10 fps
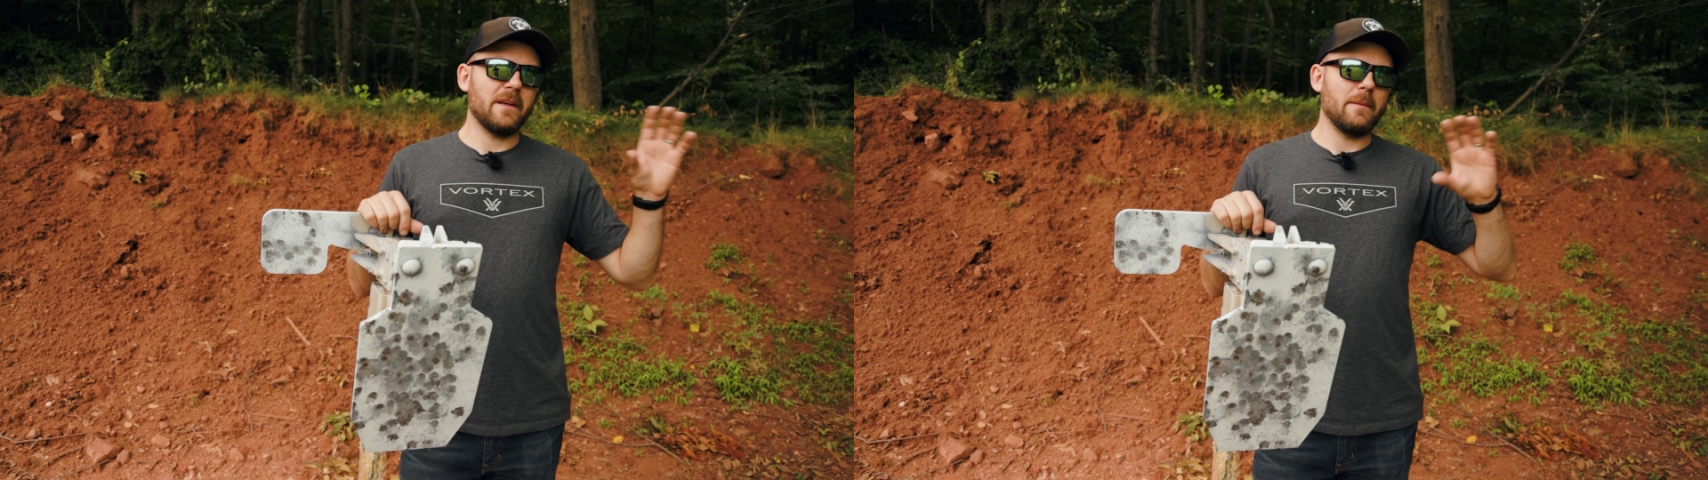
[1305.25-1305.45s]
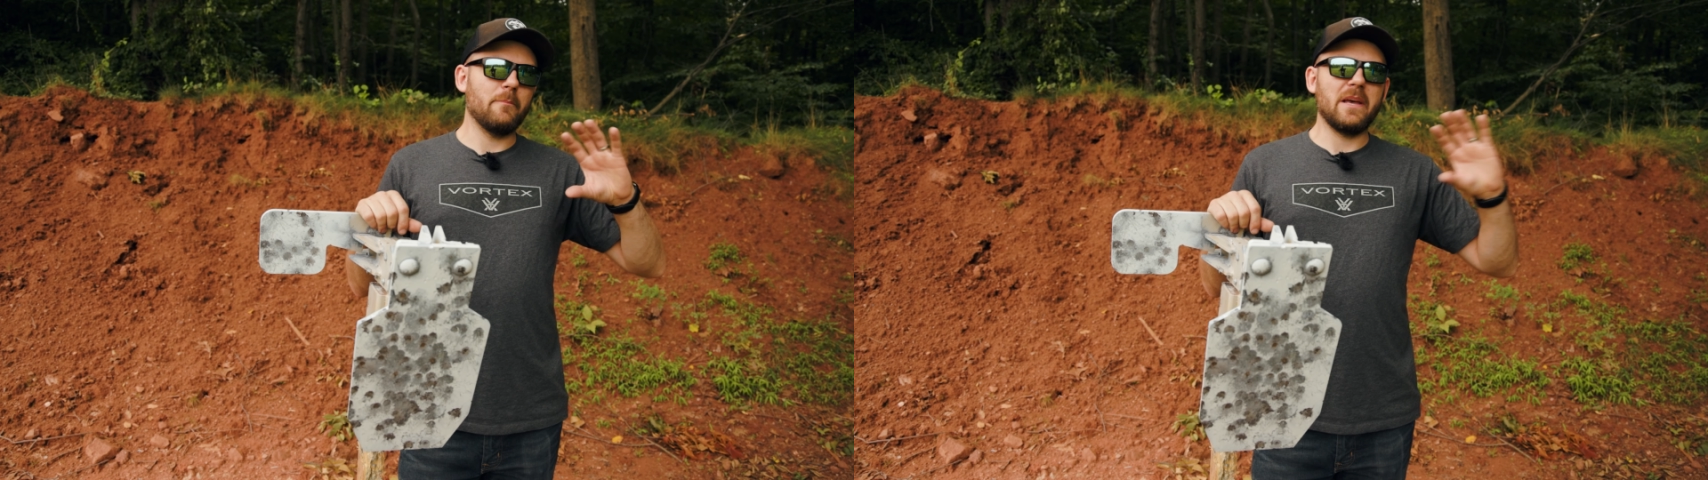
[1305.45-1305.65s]

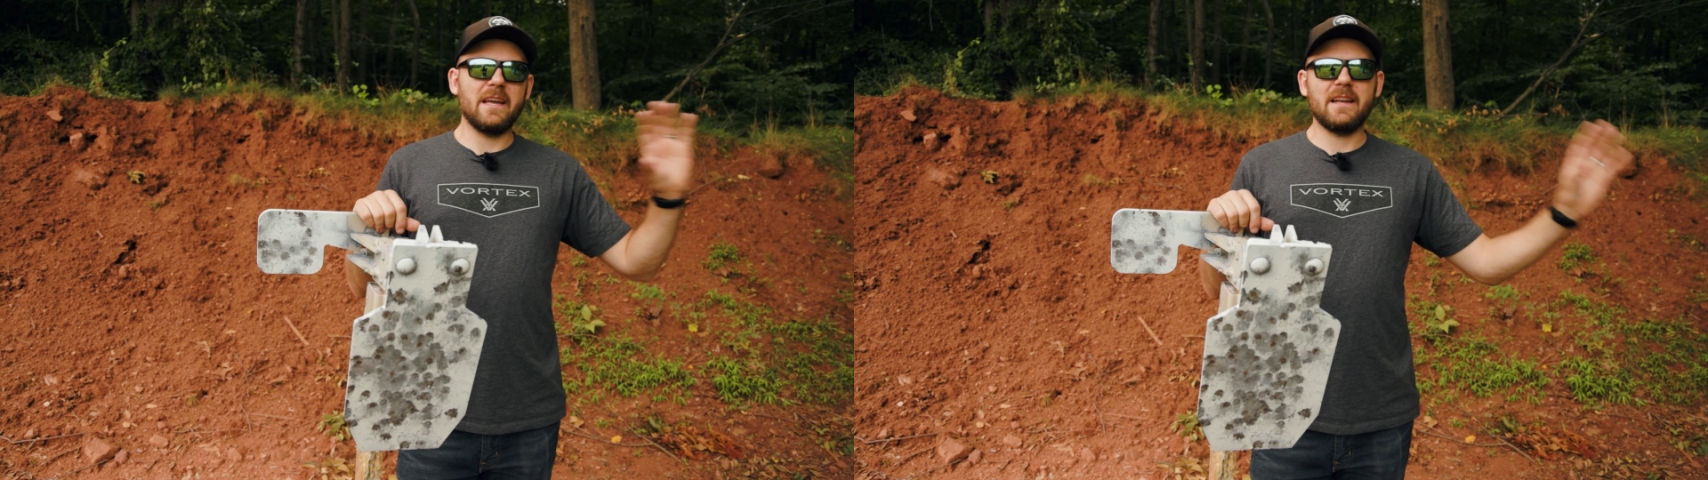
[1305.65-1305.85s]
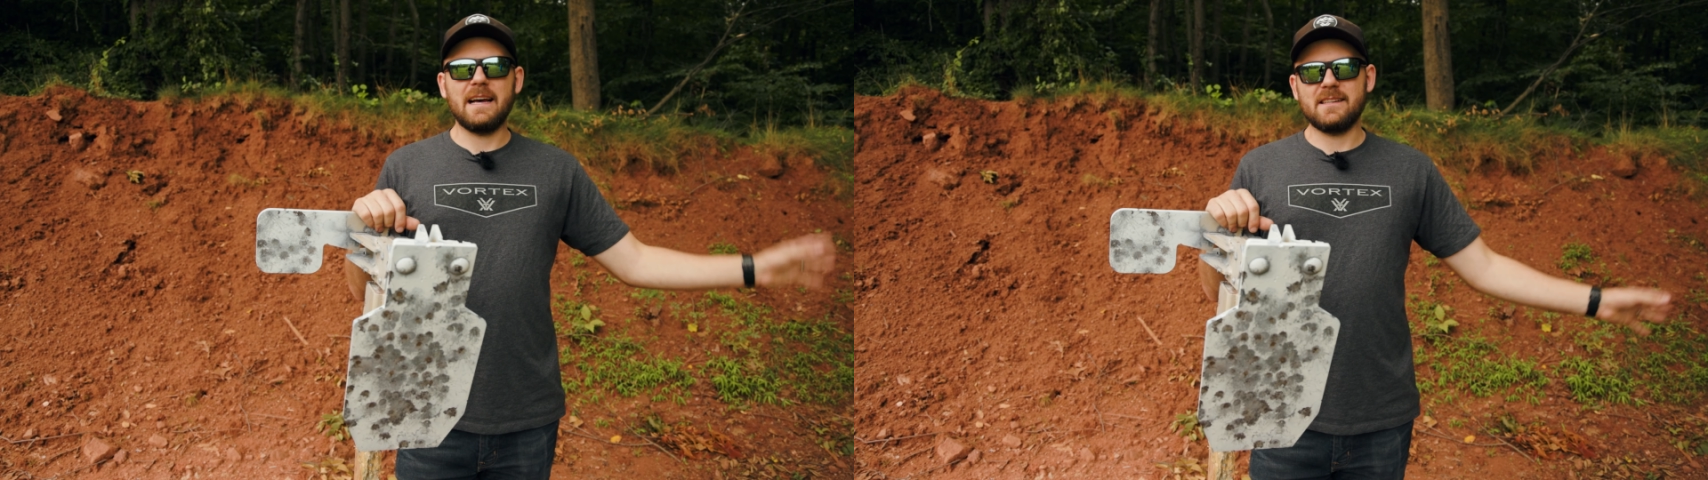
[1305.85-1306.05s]
a
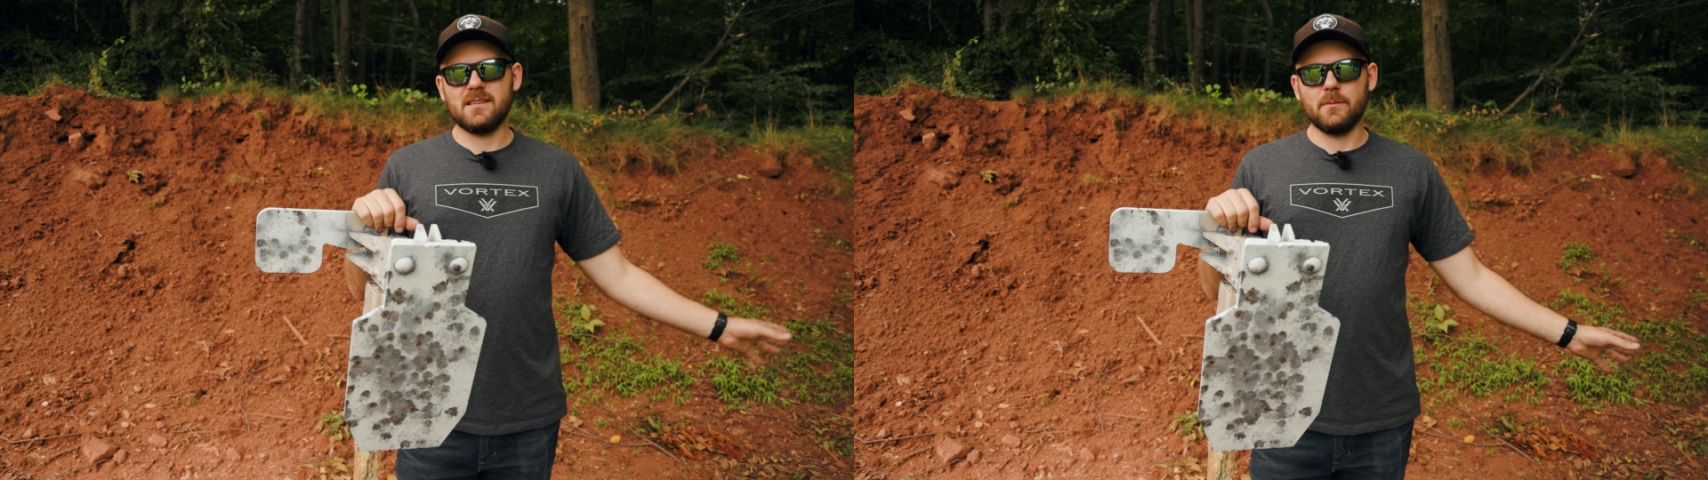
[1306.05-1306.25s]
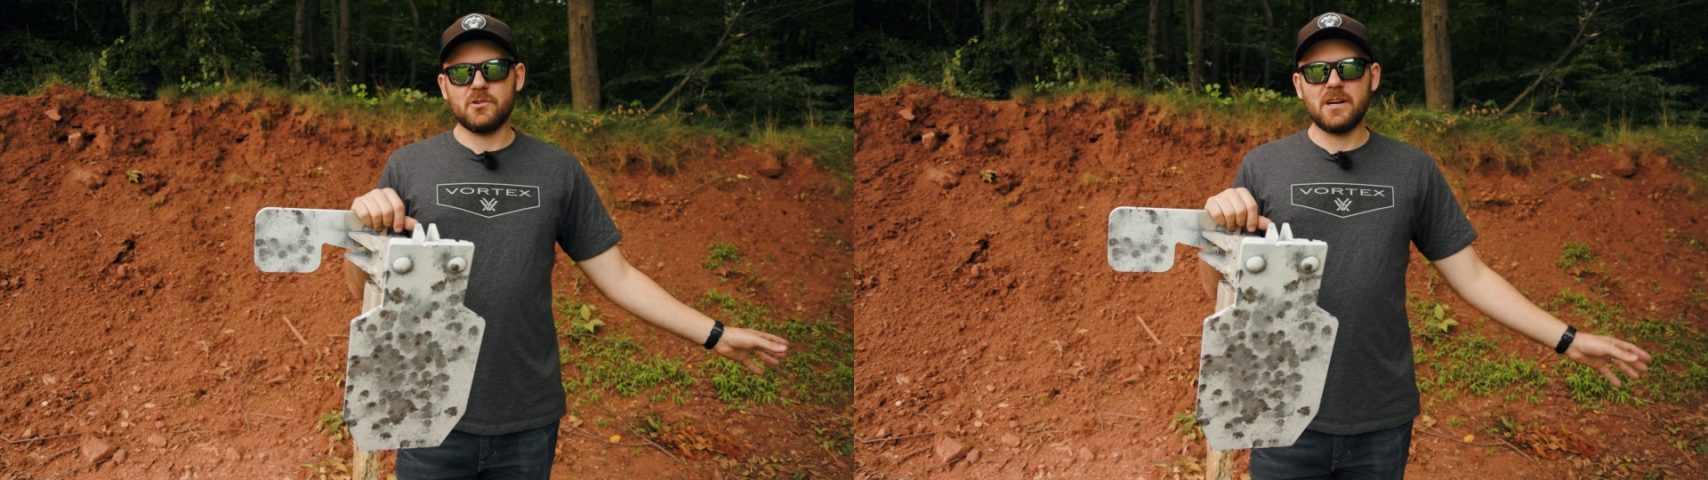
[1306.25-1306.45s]
bin at
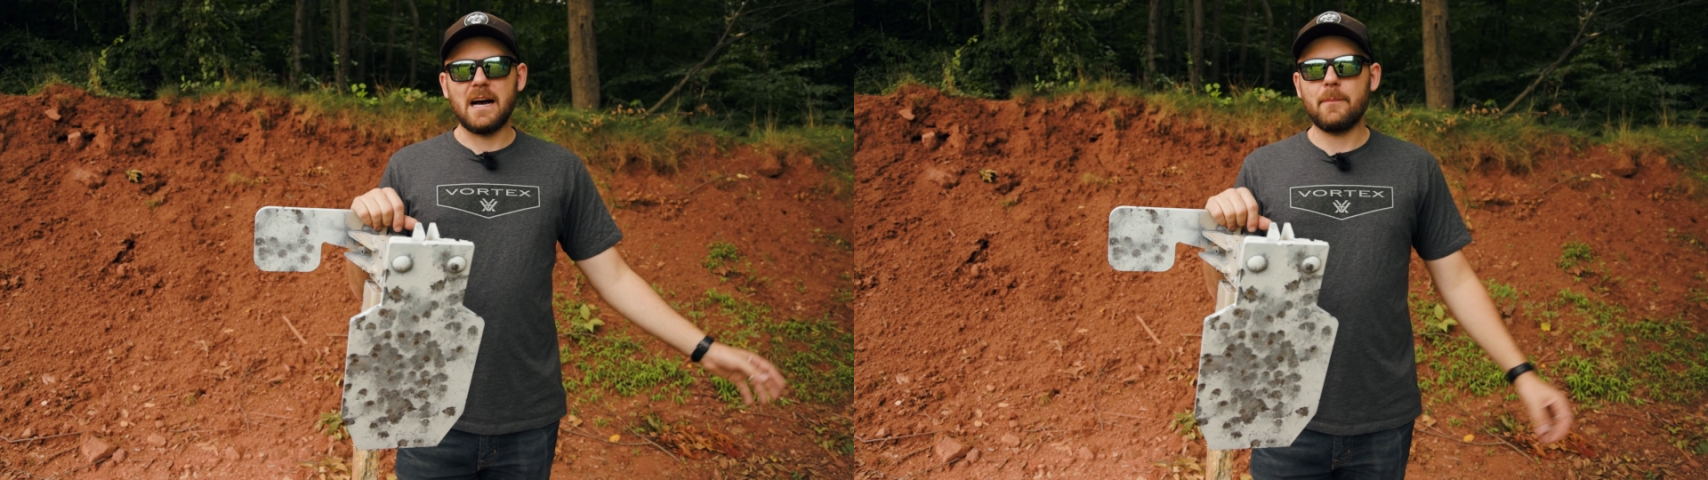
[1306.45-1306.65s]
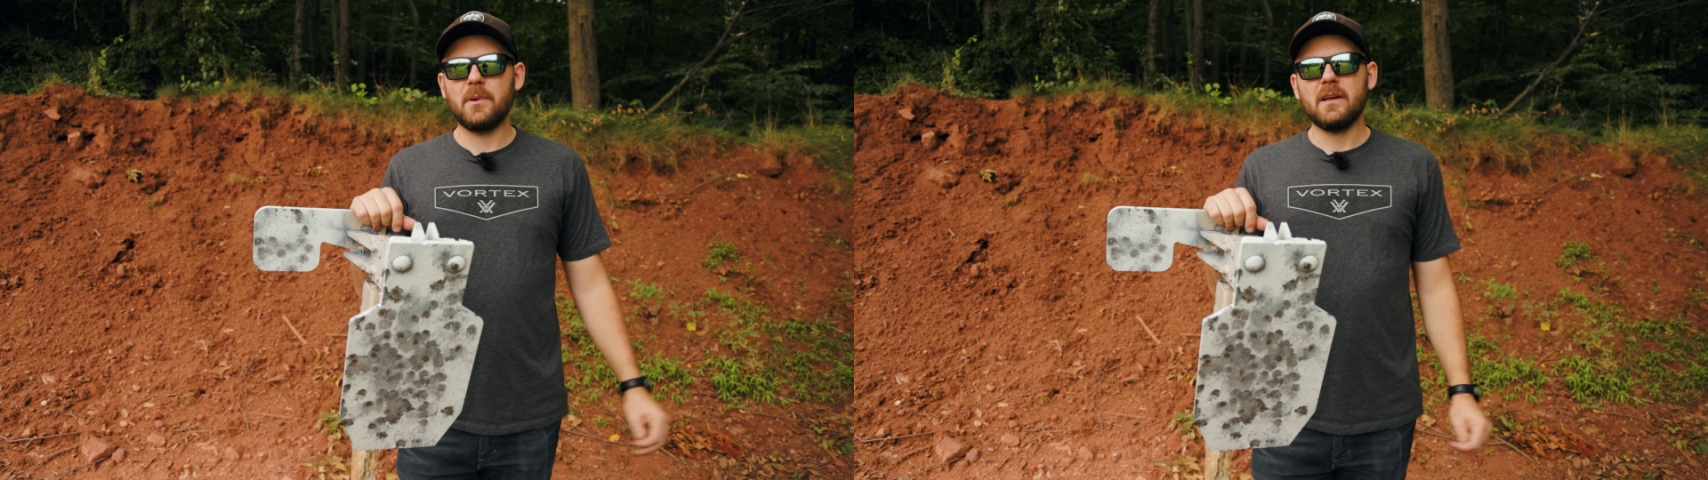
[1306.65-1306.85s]
some
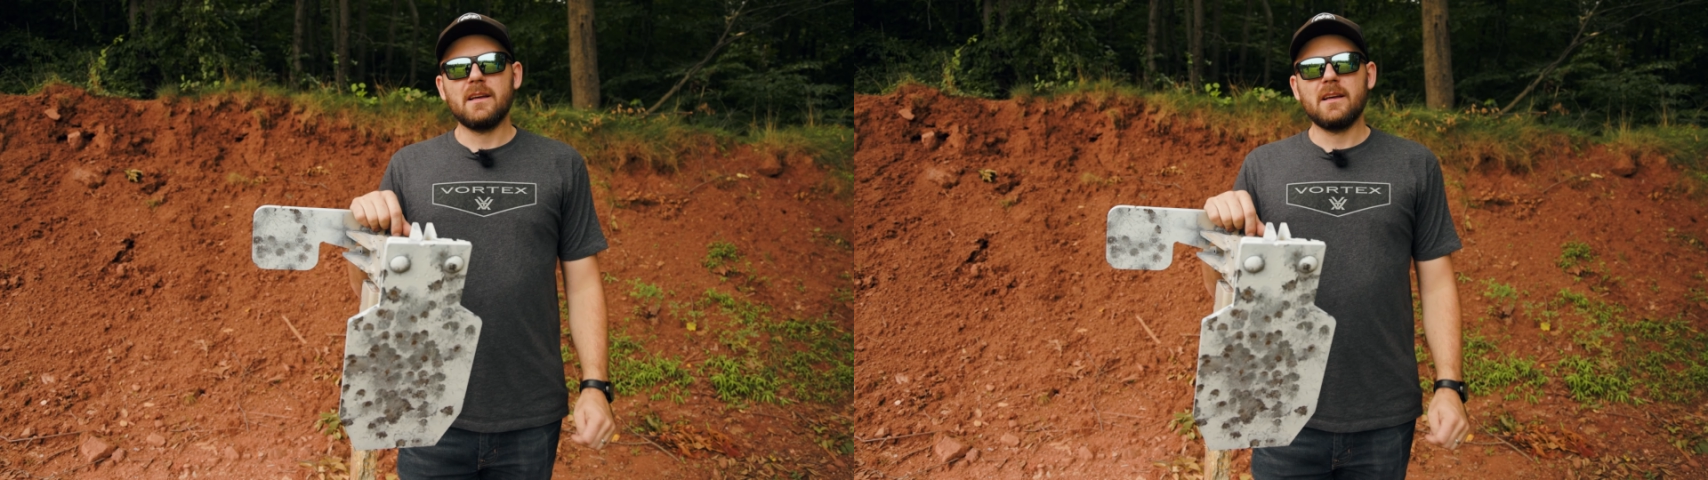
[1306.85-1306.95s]
shop.